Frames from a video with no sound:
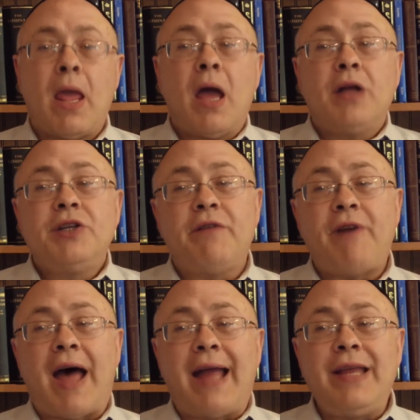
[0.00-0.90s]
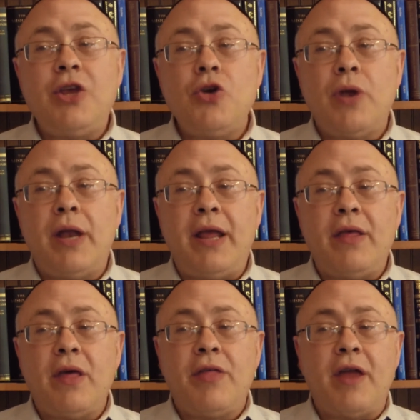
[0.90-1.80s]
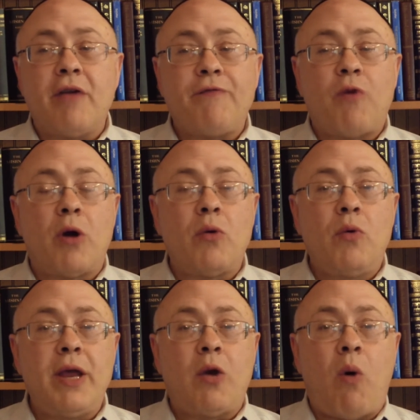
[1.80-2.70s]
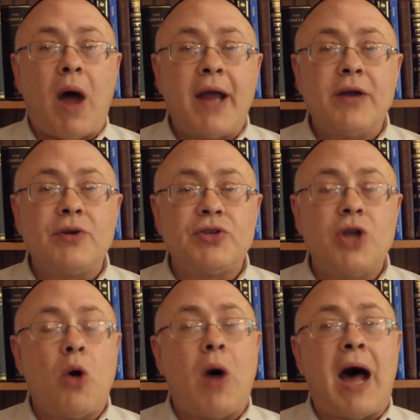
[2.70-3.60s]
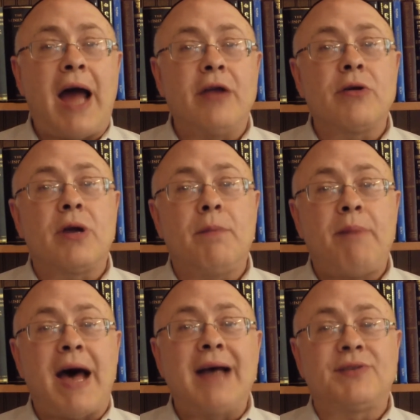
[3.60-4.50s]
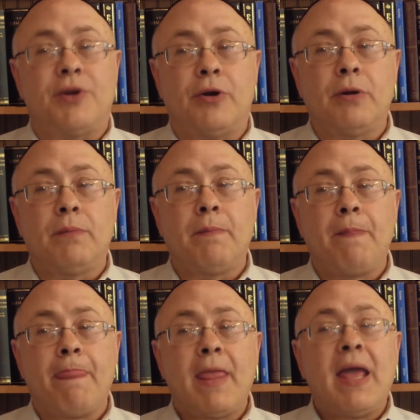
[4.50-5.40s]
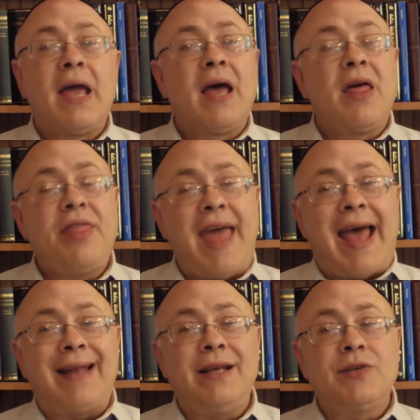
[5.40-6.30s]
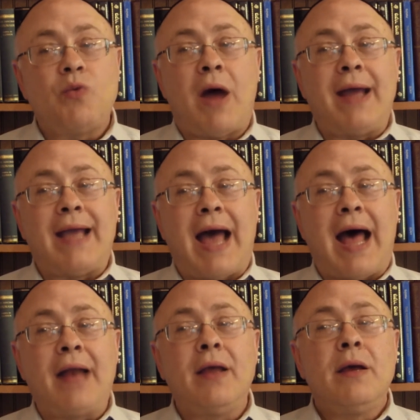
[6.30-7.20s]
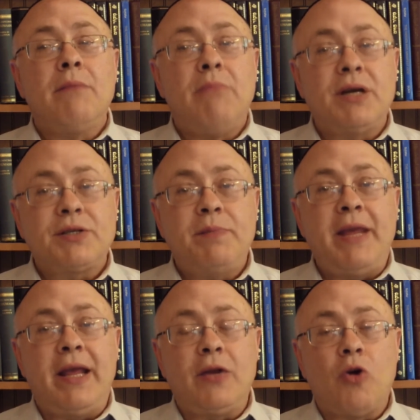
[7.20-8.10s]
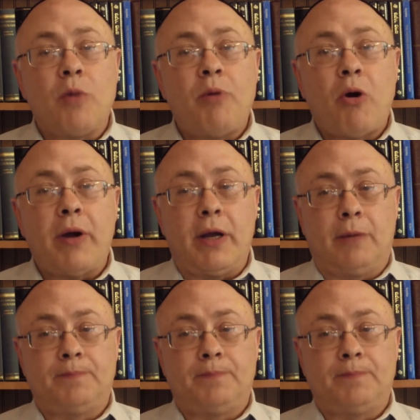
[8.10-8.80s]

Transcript: Divine unity, therefore, requires no higher compositor. That is why God must be incorporeal.